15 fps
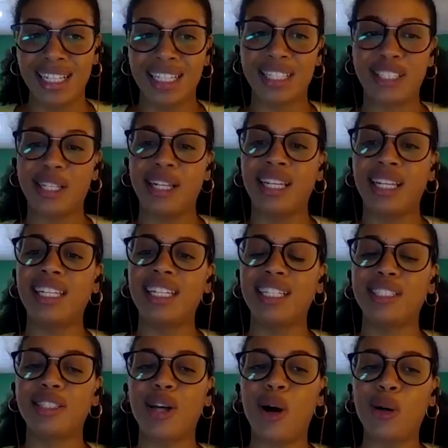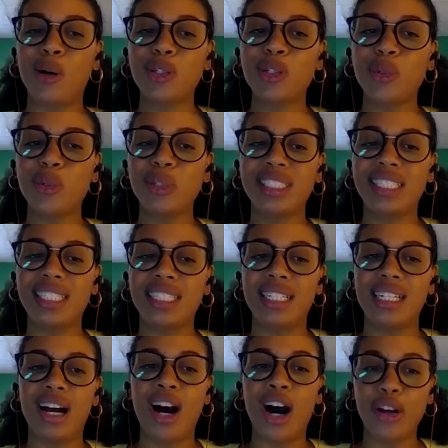He is also
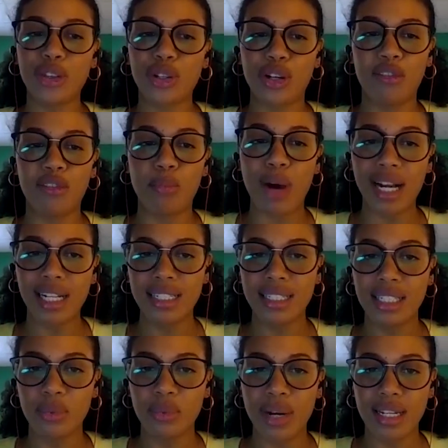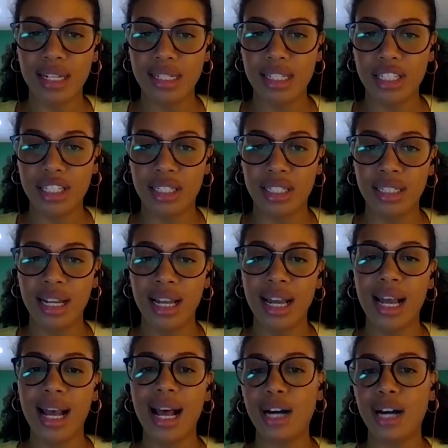the author of Practicing Recognition,
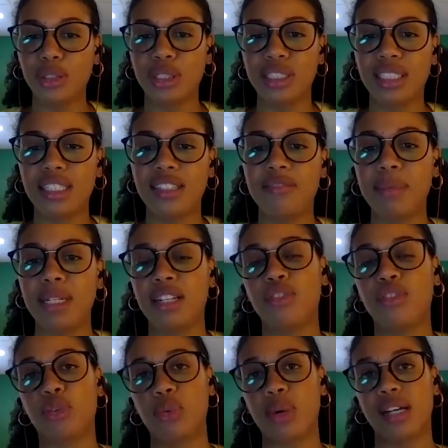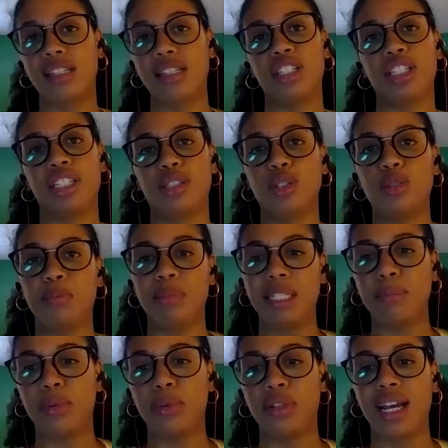How to Give Meaningful Recognition to
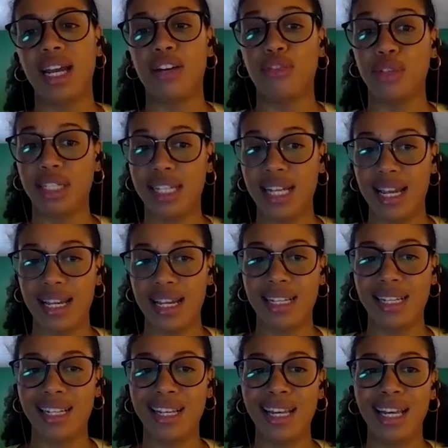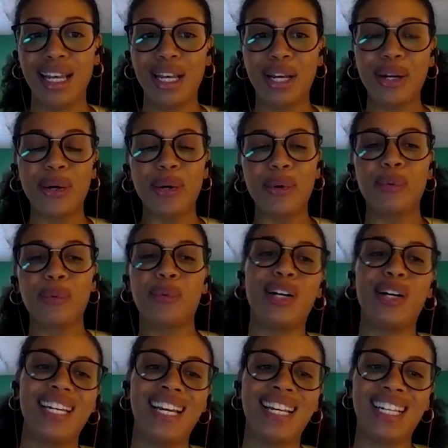People Every Day.
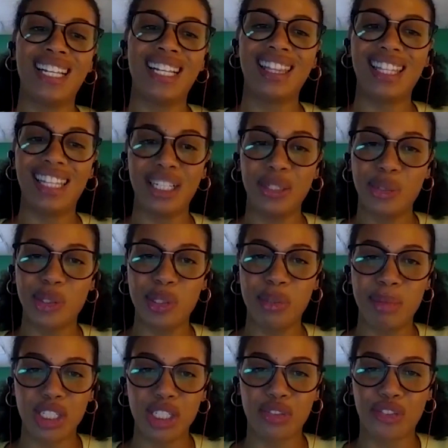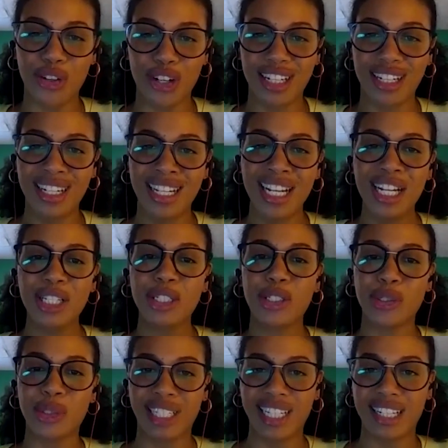Roy, again, thank you so much for
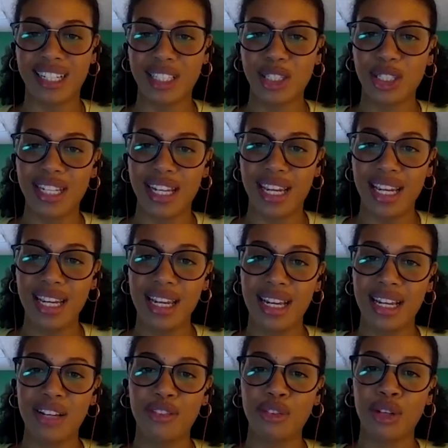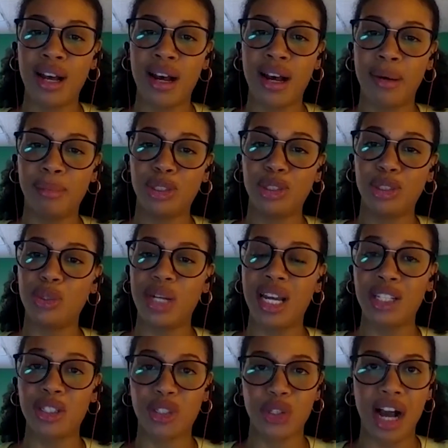joining us today to
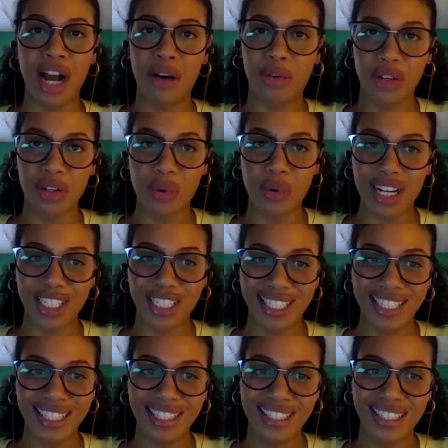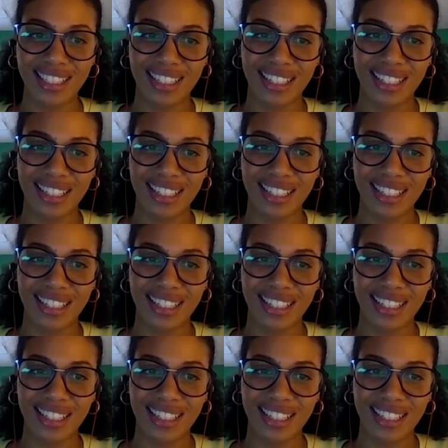answer our questions.